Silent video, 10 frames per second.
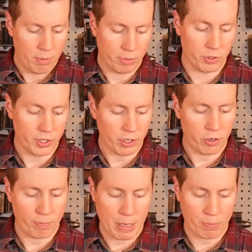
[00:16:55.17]
but you tell
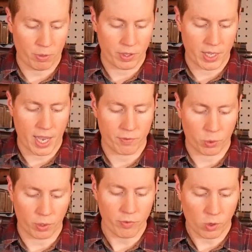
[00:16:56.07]
your people that they have
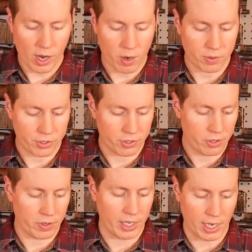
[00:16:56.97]
24 hours to
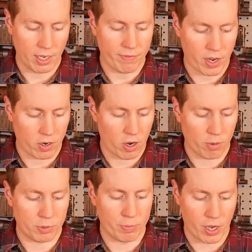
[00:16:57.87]
turn in any firearms,